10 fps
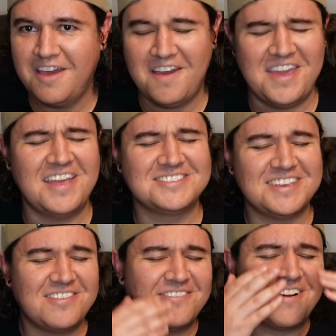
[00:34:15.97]
I can't
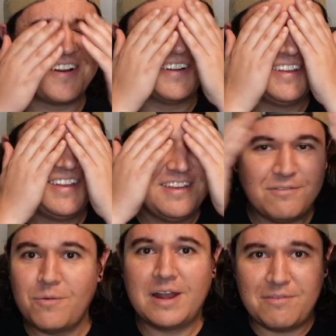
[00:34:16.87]
say the word.
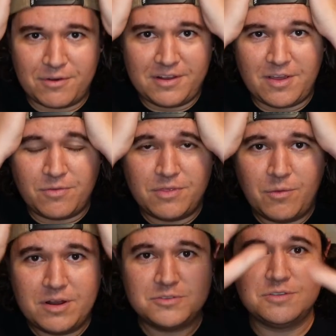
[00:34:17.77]
For whatever, you know, no
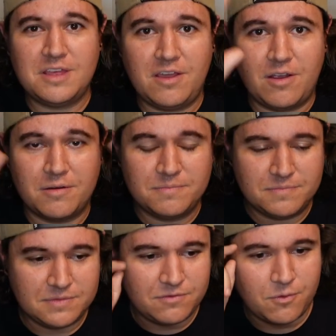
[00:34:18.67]
one knows who they are.
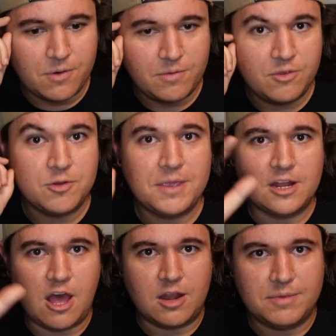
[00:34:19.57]
For you to be
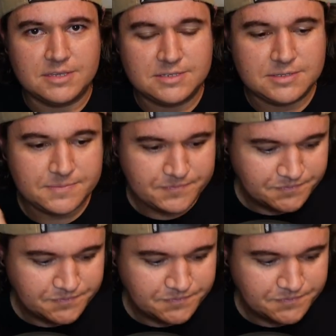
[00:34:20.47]
anonymous.